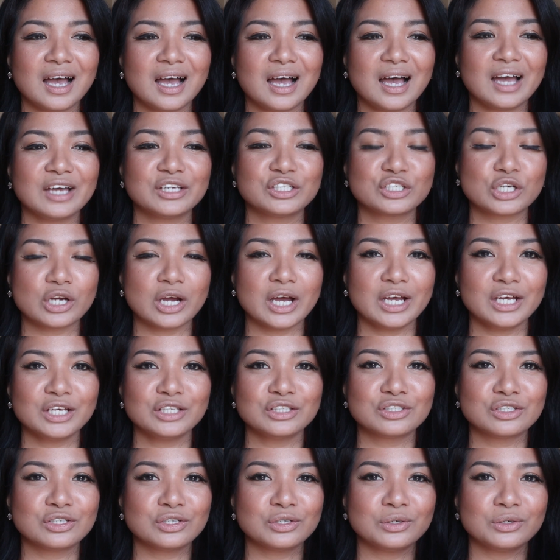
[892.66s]
I
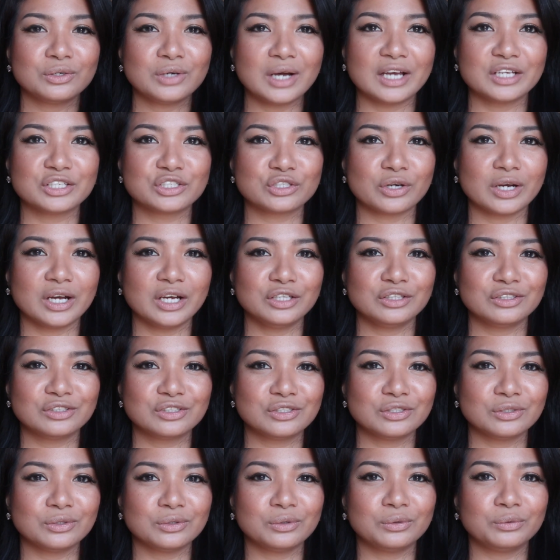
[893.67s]
tried
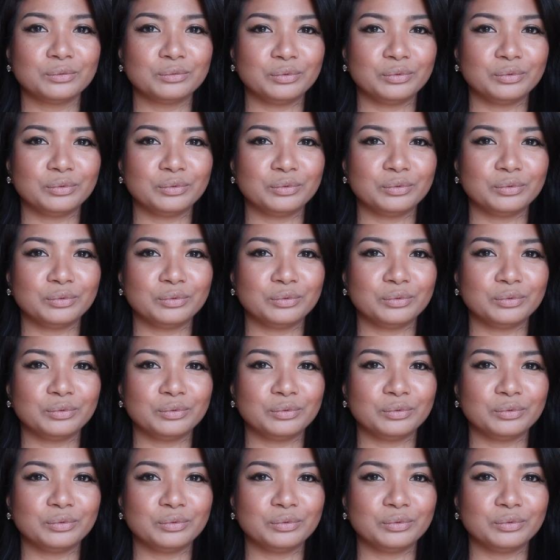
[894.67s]
to